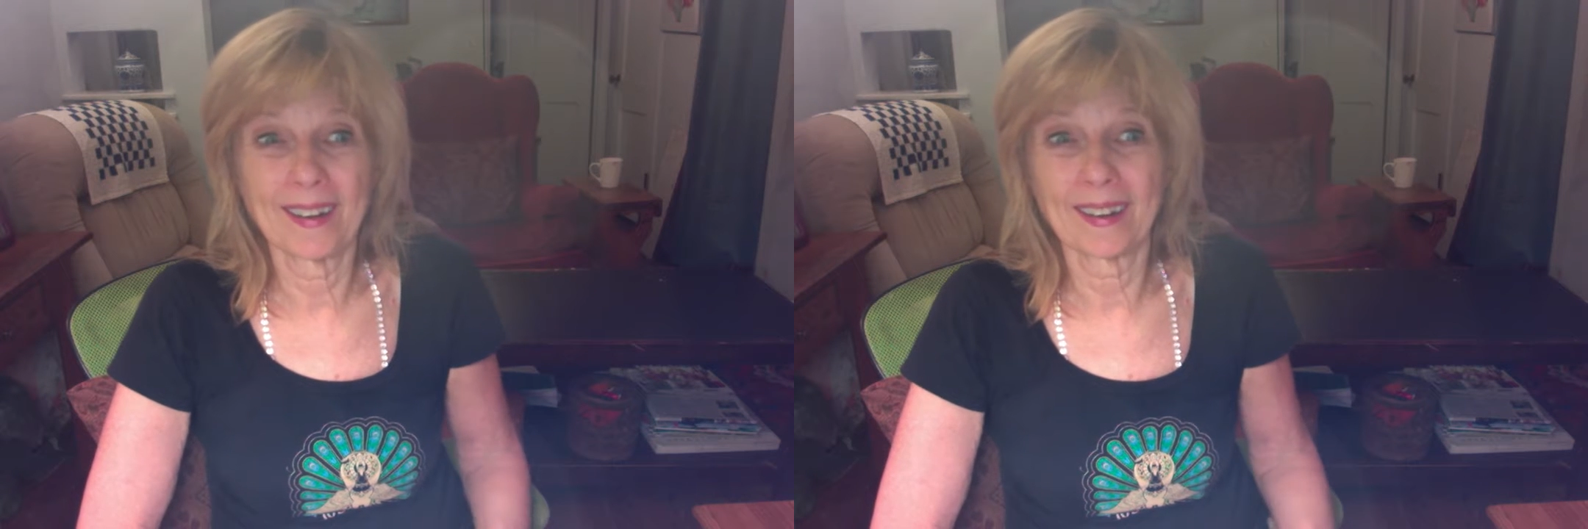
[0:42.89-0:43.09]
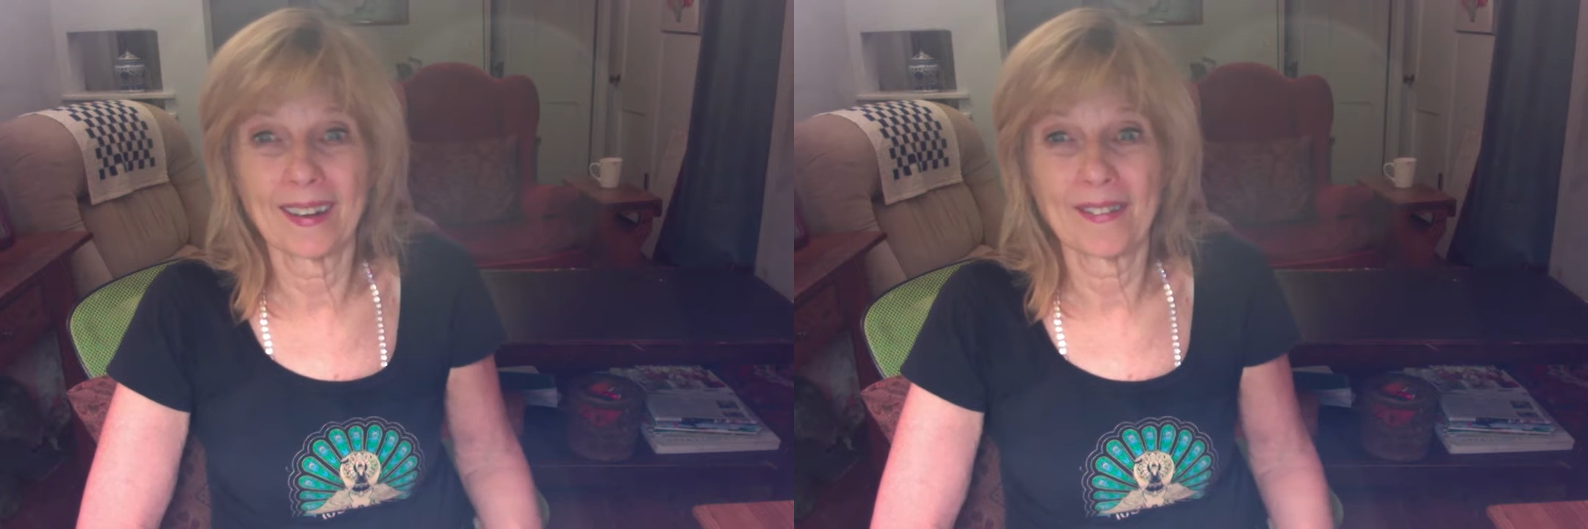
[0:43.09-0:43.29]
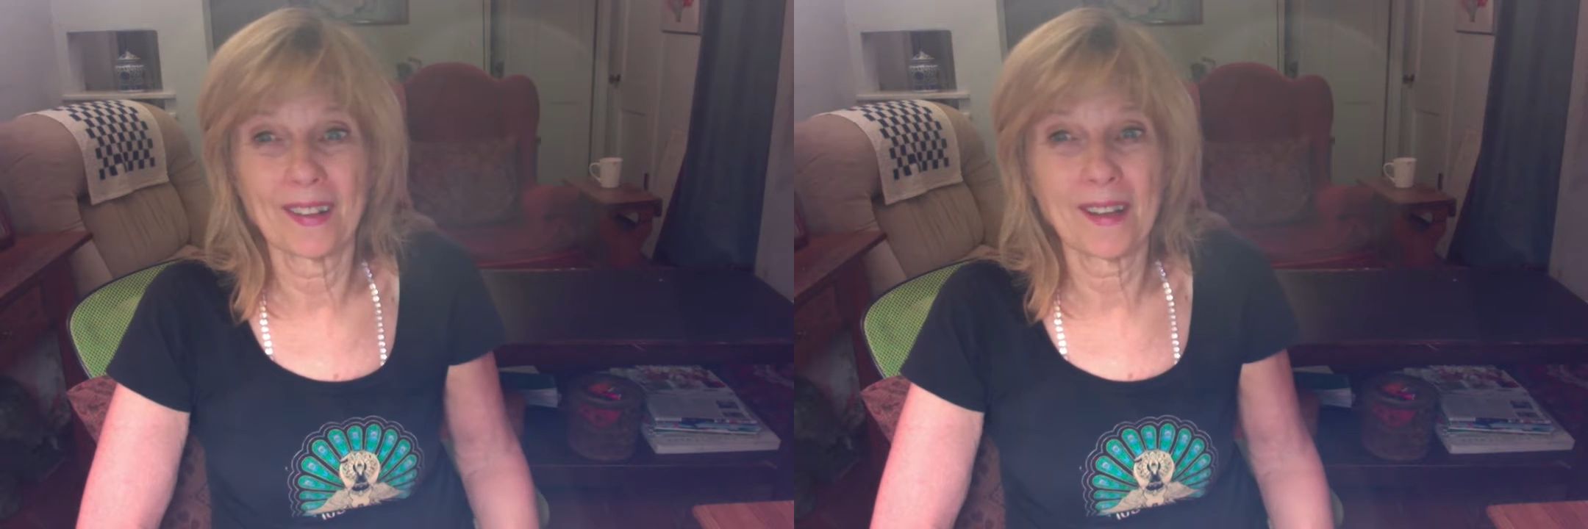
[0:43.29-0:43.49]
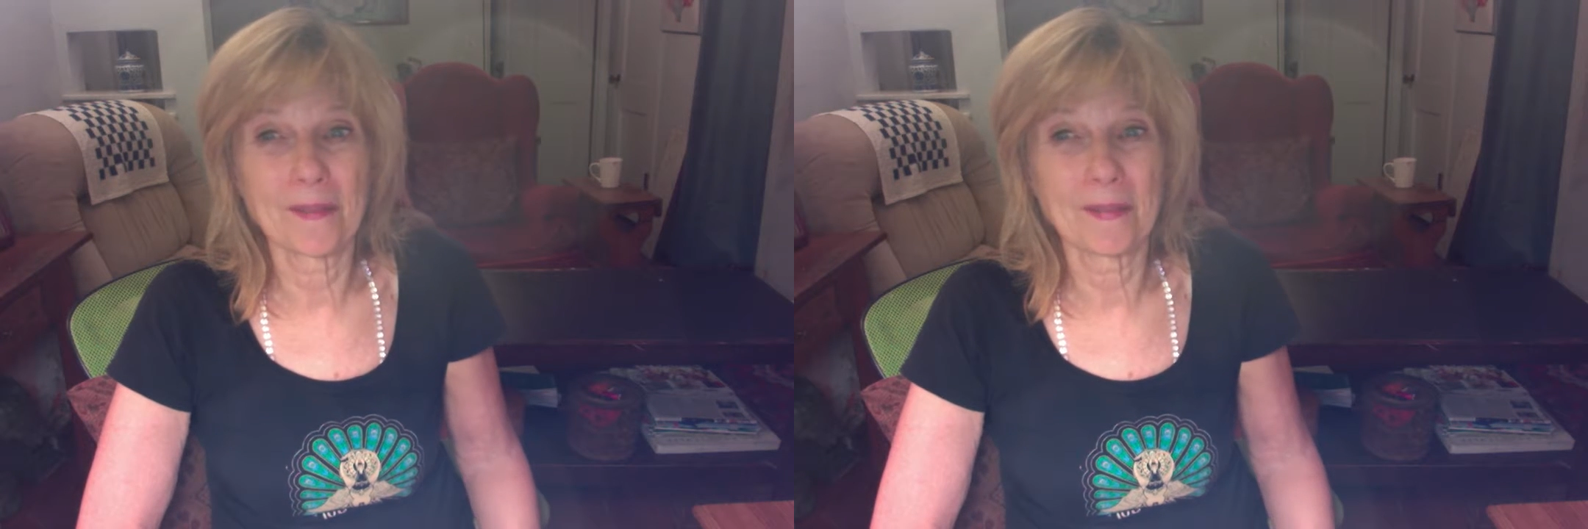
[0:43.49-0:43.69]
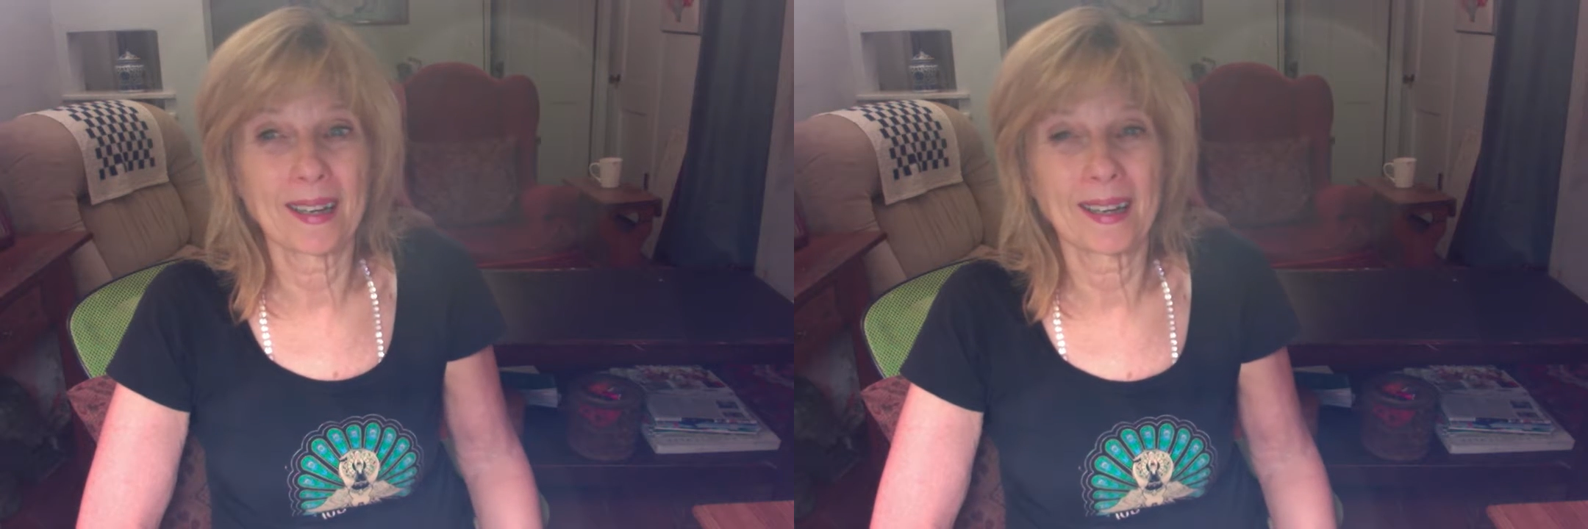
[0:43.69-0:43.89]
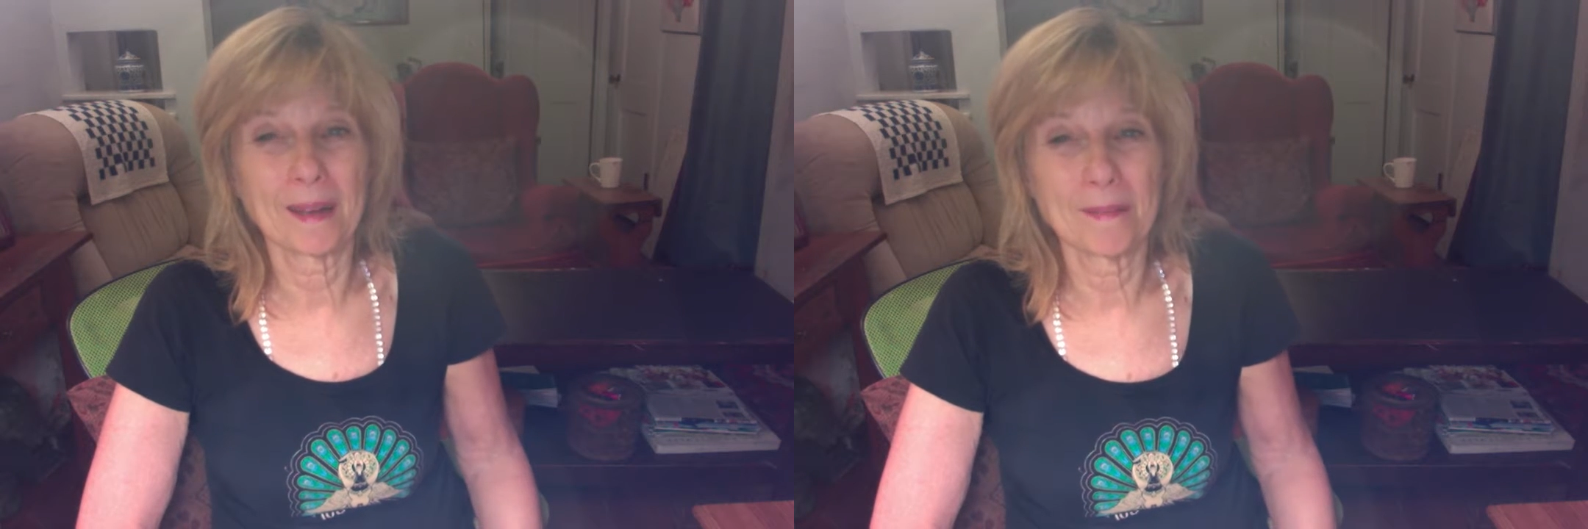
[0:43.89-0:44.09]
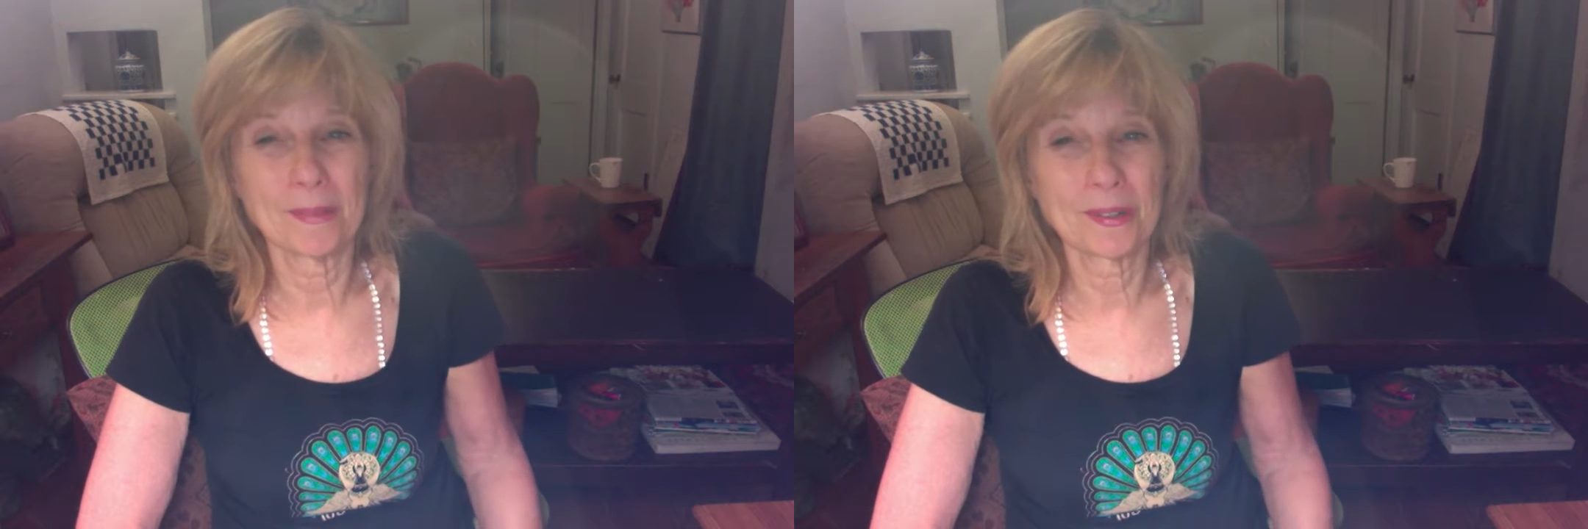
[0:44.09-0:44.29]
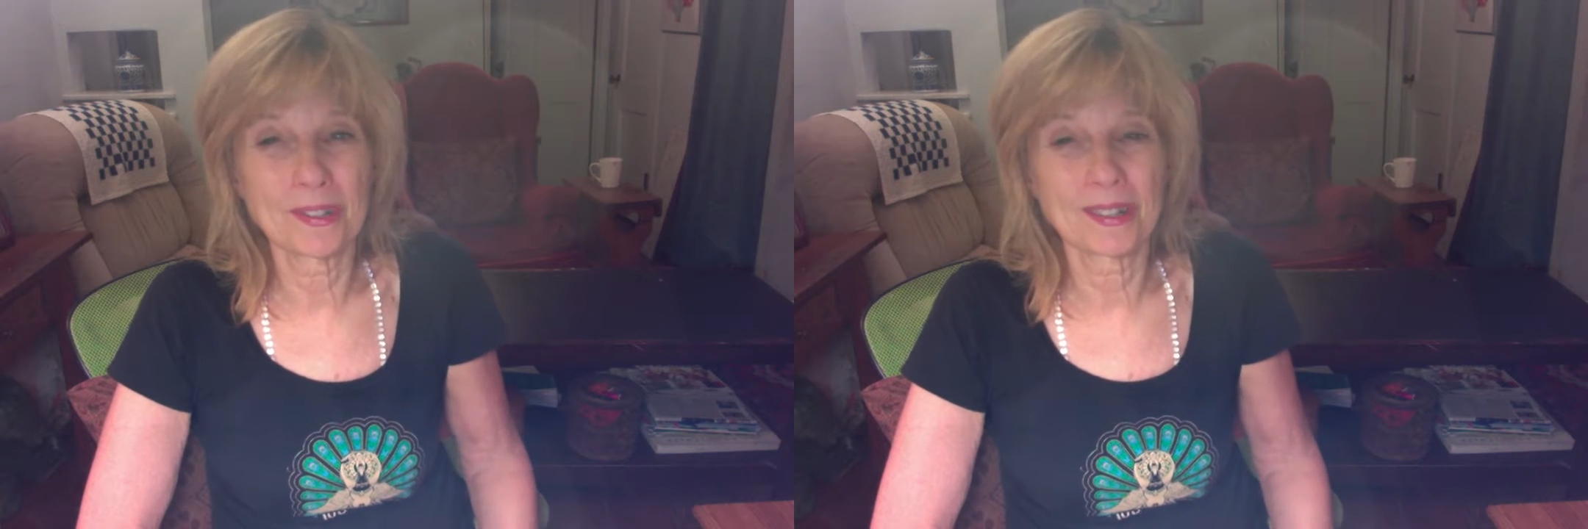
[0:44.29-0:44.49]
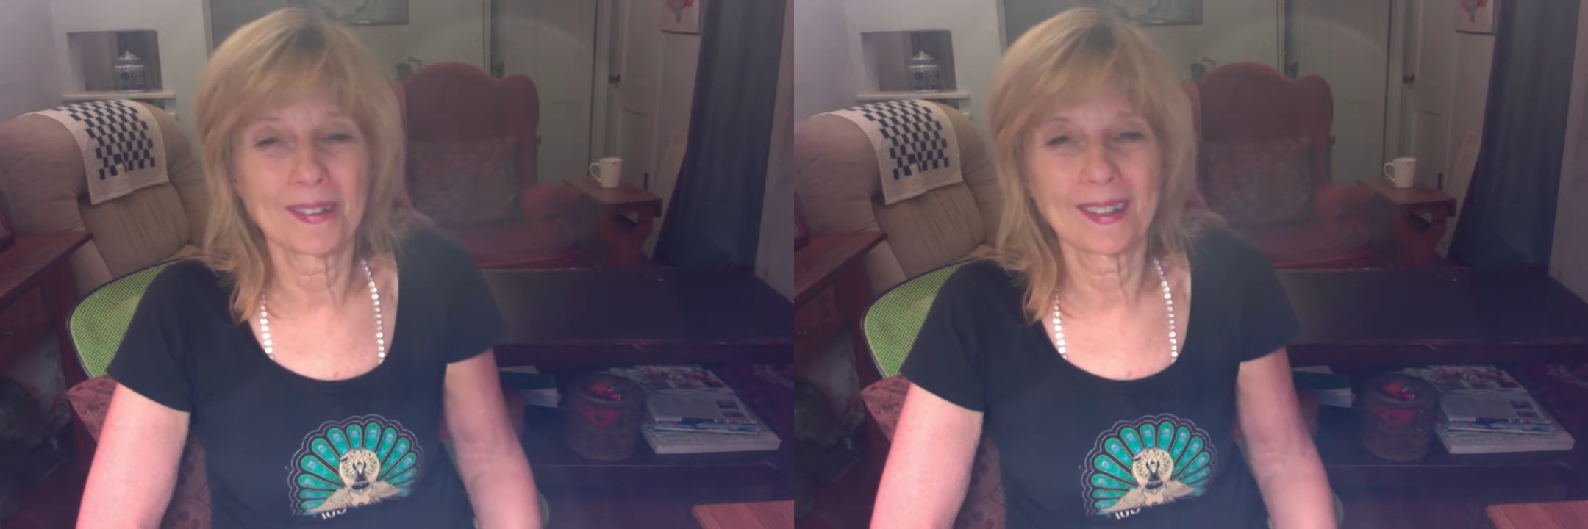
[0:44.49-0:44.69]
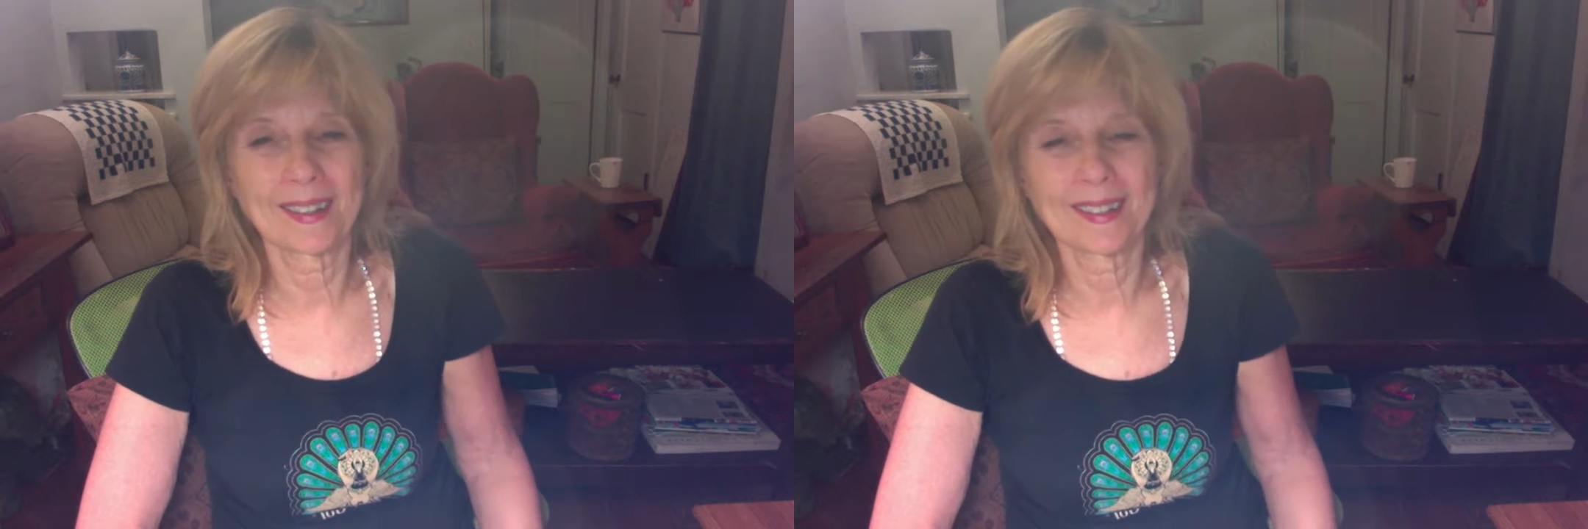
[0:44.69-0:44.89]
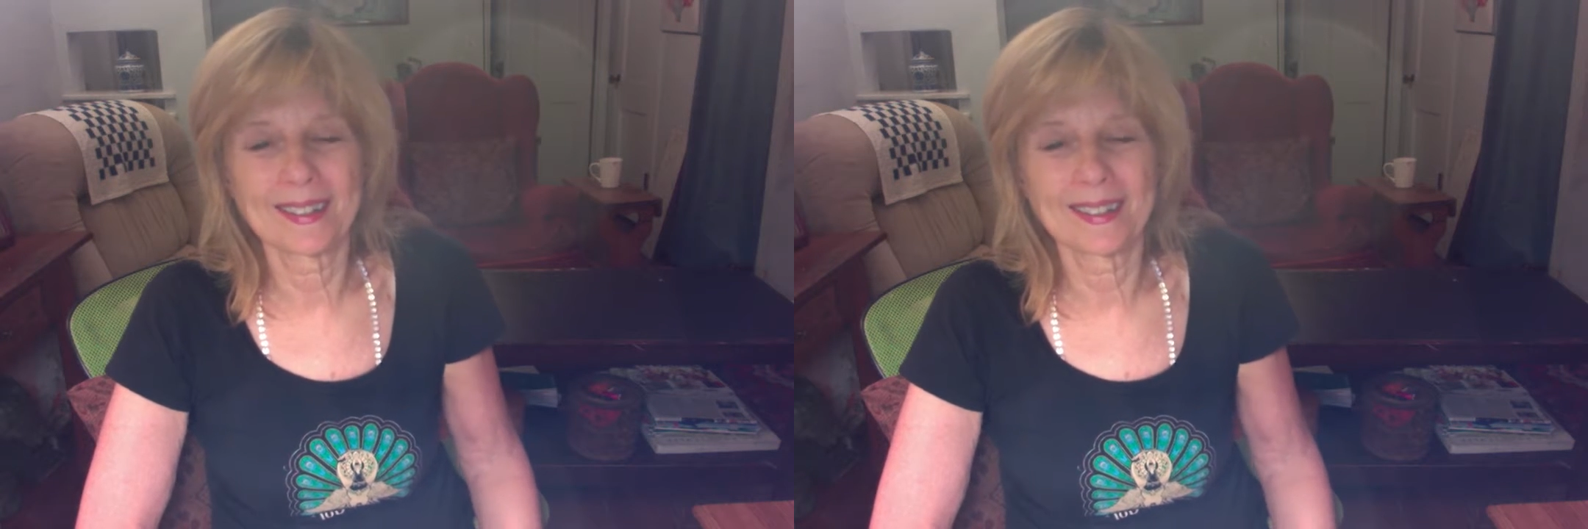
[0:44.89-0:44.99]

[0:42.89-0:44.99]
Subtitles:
And I'm going to flavor my kombucha with it.